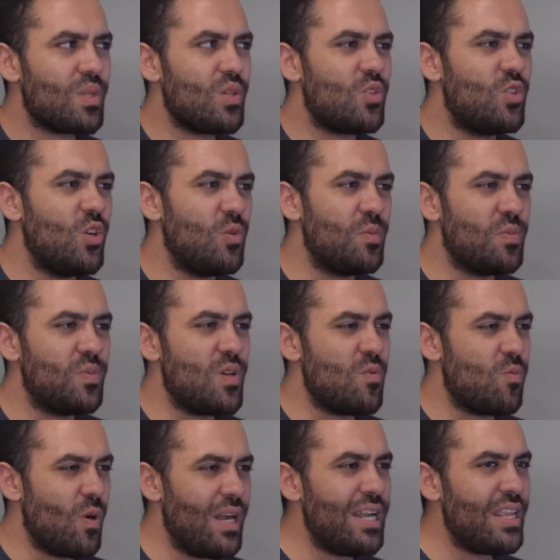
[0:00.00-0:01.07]
the the
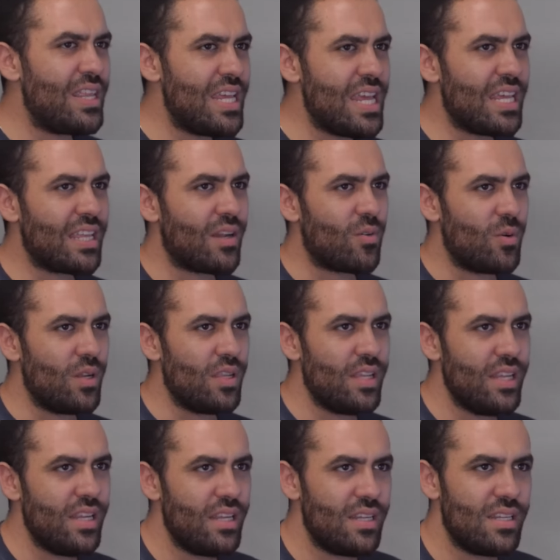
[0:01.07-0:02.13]
one thing that
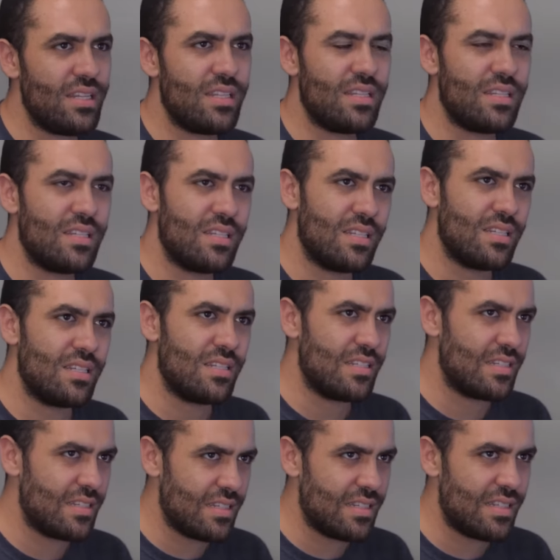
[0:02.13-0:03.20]
really
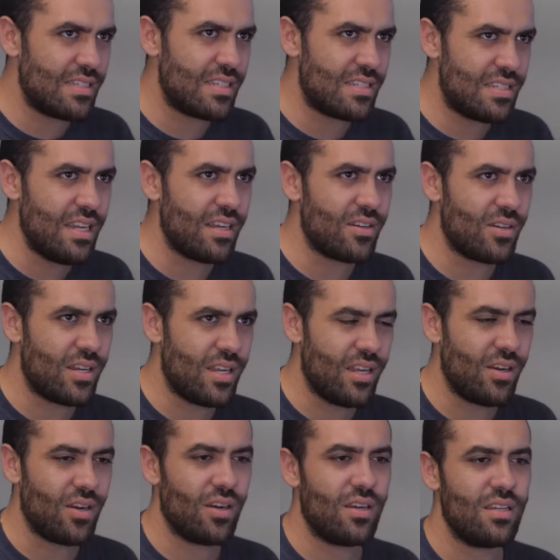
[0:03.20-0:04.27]
is a sticker
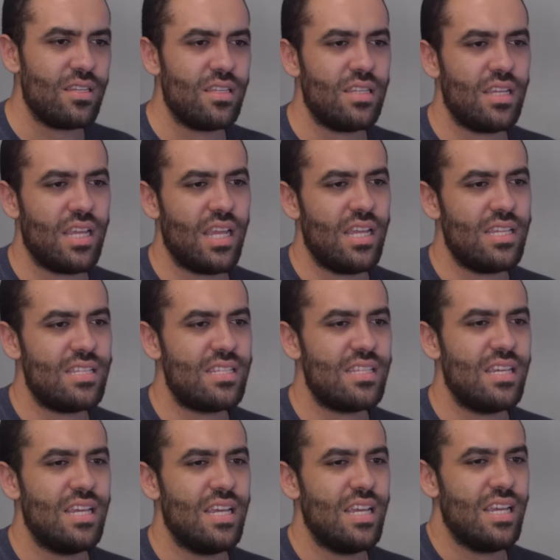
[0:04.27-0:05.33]
here is
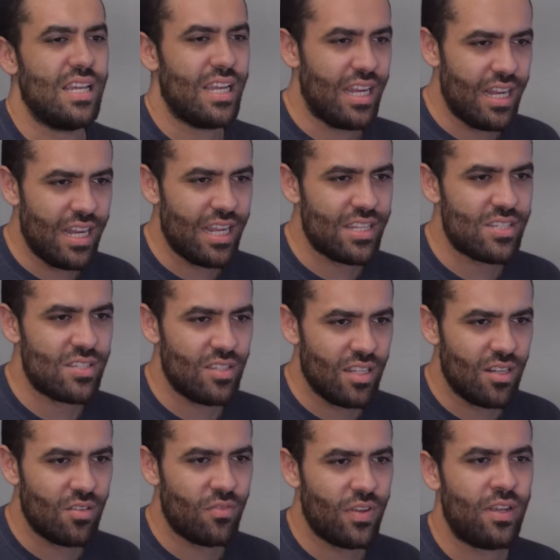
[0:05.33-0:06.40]
in his
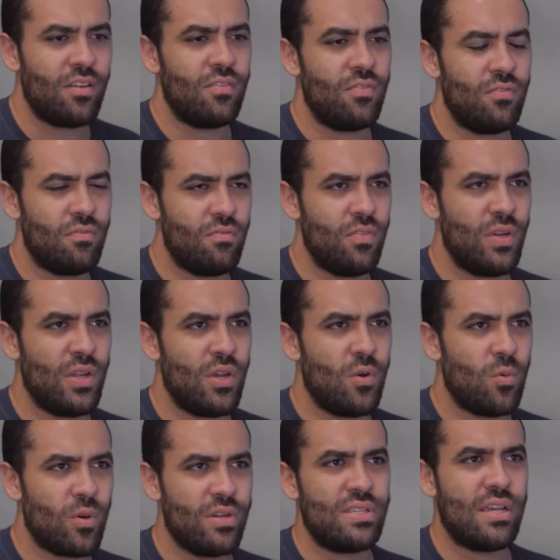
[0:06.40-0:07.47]
little vi video
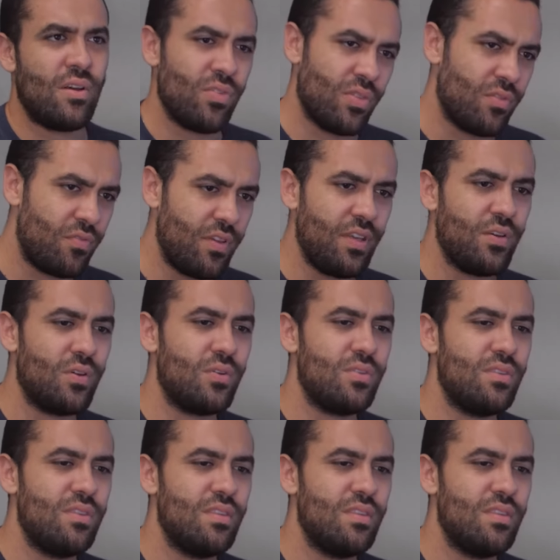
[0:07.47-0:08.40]
where he's out in the field